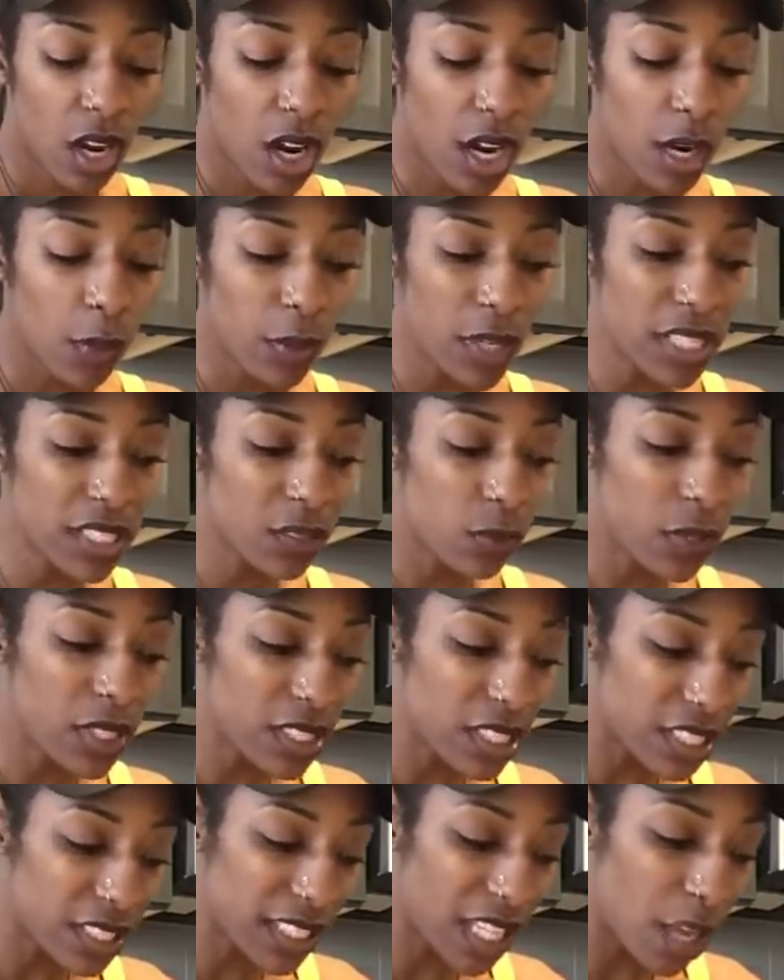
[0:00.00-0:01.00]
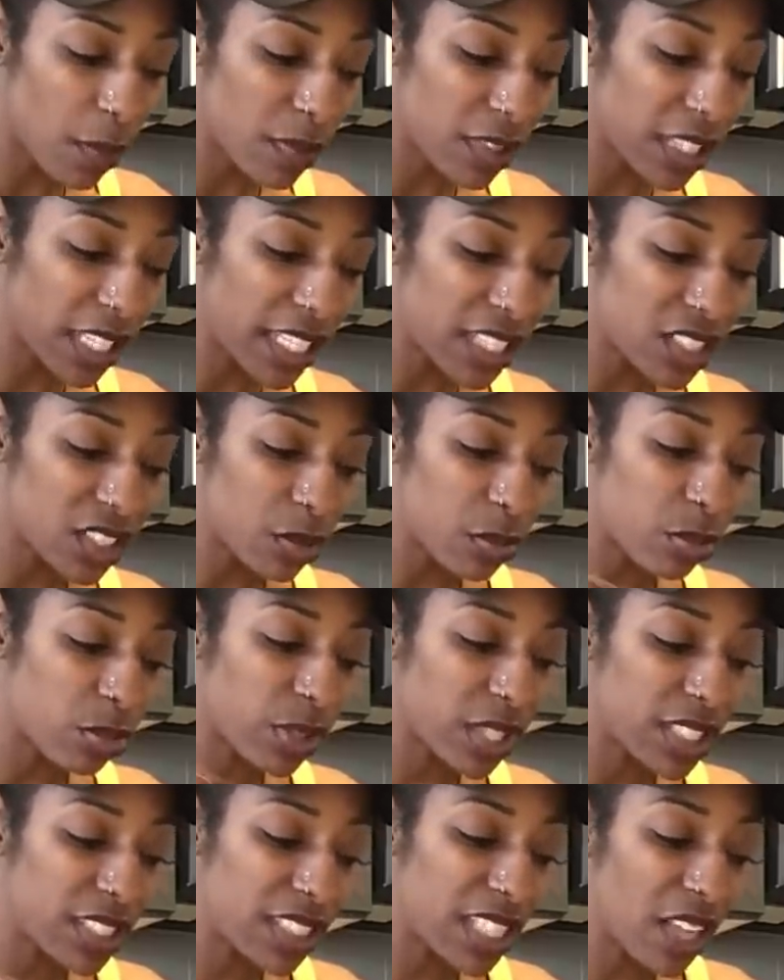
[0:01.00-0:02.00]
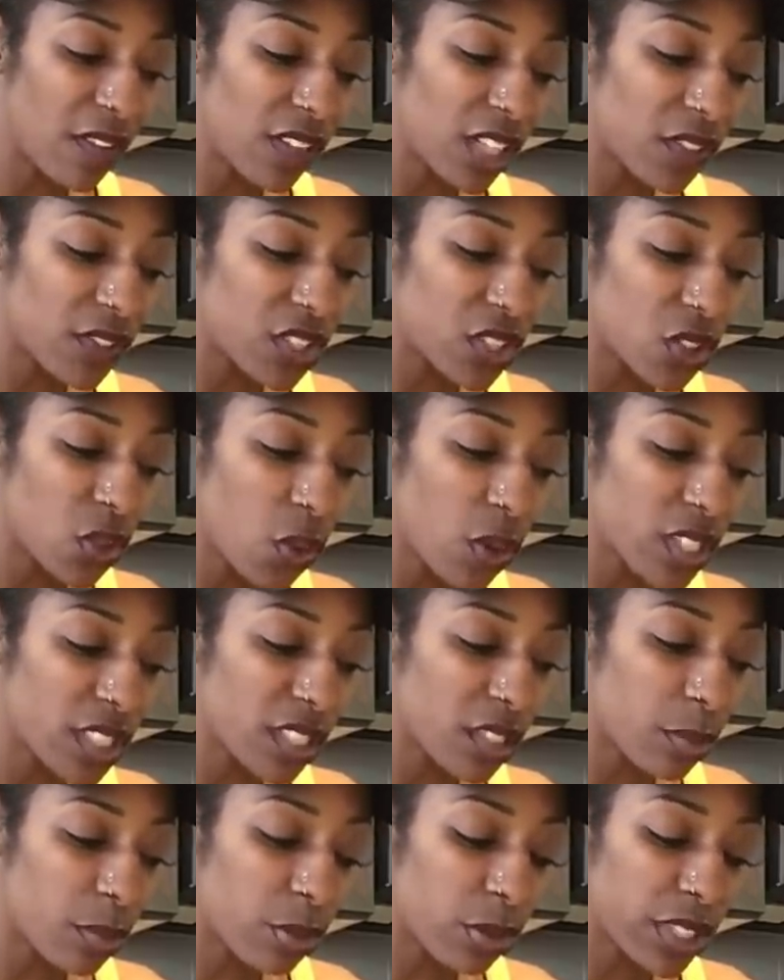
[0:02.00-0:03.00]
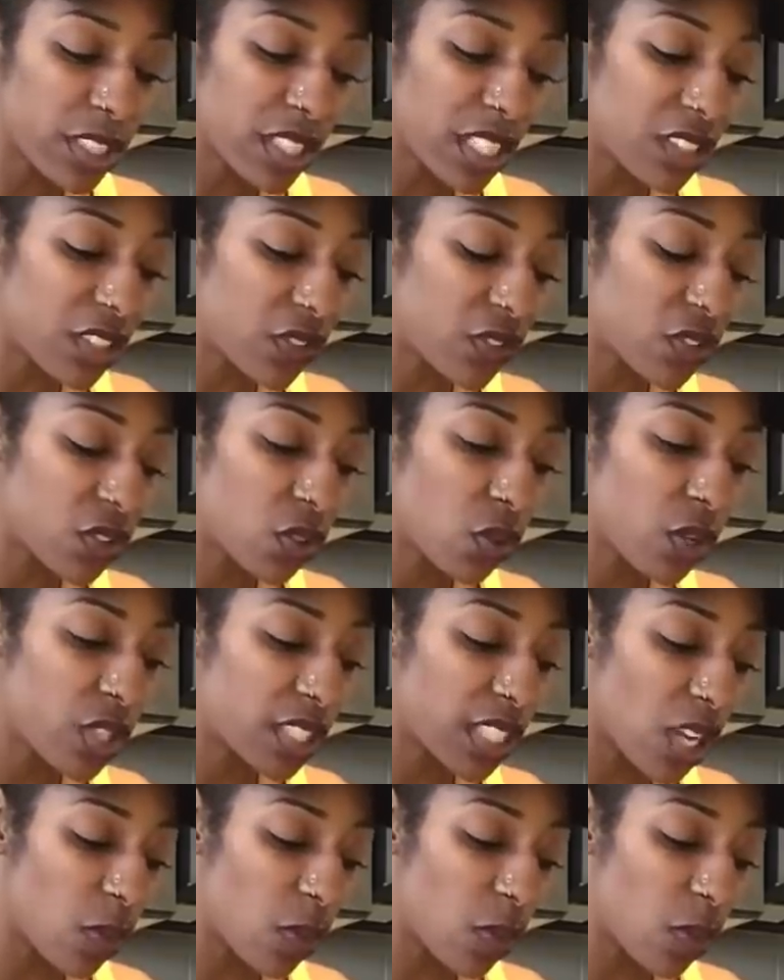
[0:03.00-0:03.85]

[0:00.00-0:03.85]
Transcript: all right, what is, what is this combination? Seven of Swords and the Princess of Swords.